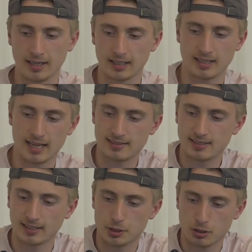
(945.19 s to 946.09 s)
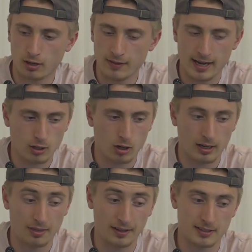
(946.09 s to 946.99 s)
you got the nice signature on that card. I
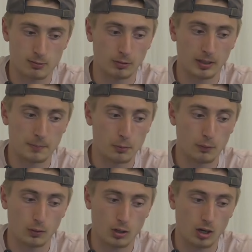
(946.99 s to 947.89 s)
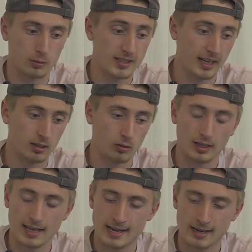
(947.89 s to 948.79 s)
think it's a really beautiful card, taking a
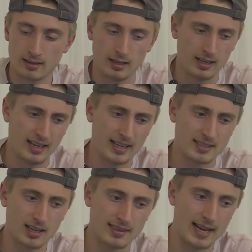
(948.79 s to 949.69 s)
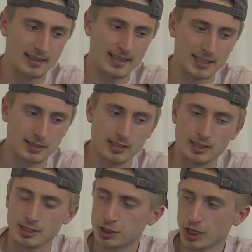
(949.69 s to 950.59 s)
look at it. It's got that
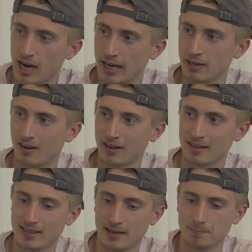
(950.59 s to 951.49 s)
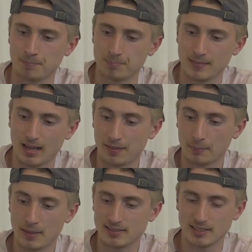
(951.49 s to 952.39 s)
shine on it that I think
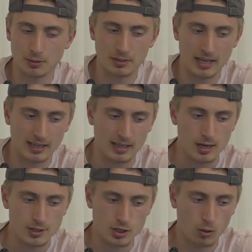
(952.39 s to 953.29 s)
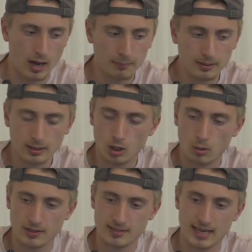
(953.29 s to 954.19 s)
makes it unique. So I'm going to go
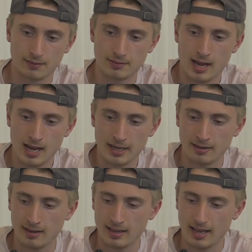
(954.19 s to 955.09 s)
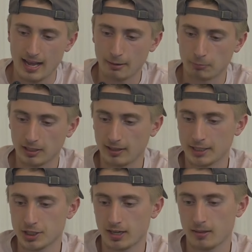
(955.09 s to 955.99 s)
on the side of 9. I really like
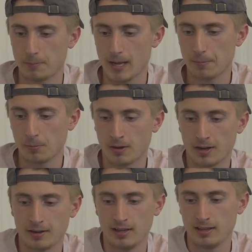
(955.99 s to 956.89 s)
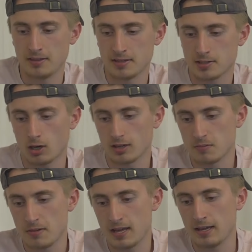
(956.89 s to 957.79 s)
Jonathan Papelbon. This card, to
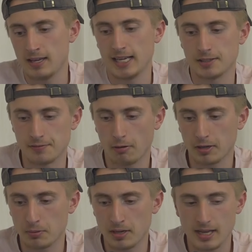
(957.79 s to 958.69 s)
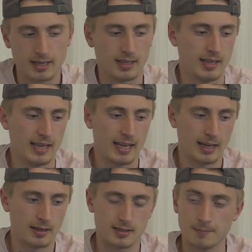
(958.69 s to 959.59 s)
me, is very unique,
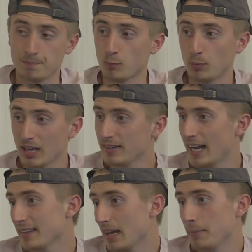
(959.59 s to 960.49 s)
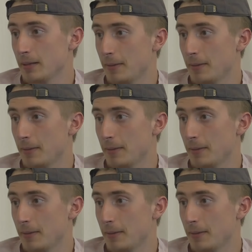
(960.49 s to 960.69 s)
and we haven't had that many